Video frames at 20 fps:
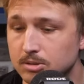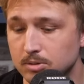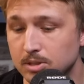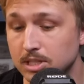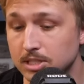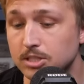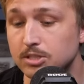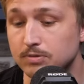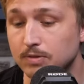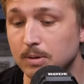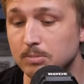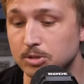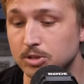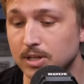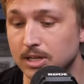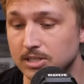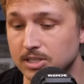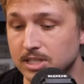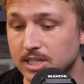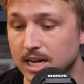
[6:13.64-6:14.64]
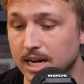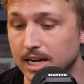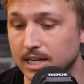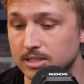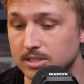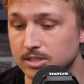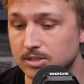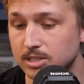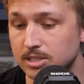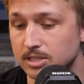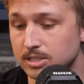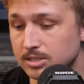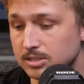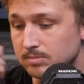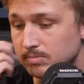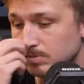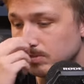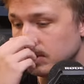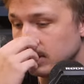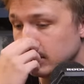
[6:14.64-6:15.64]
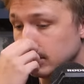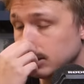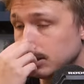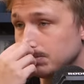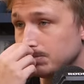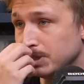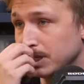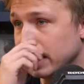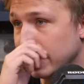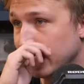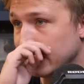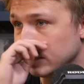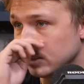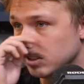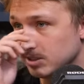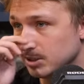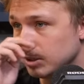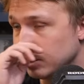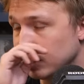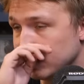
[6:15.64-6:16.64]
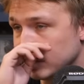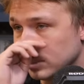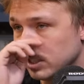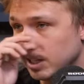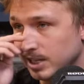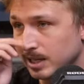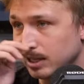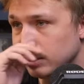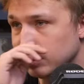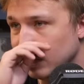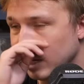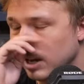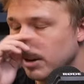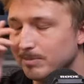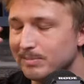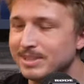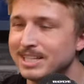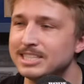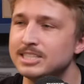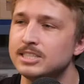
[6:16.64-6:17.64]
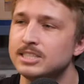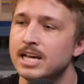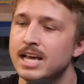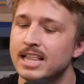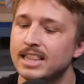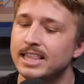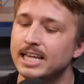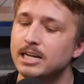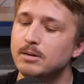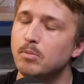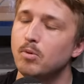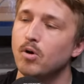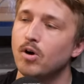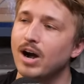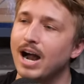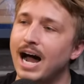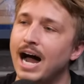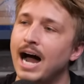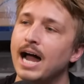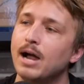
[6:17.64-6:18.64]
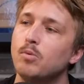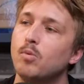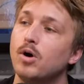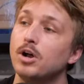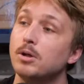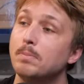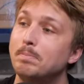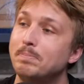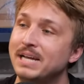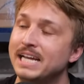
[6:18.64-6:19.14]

this this is from 2009. So this is this is a big actor in 2009. I'm, this is think more. I want to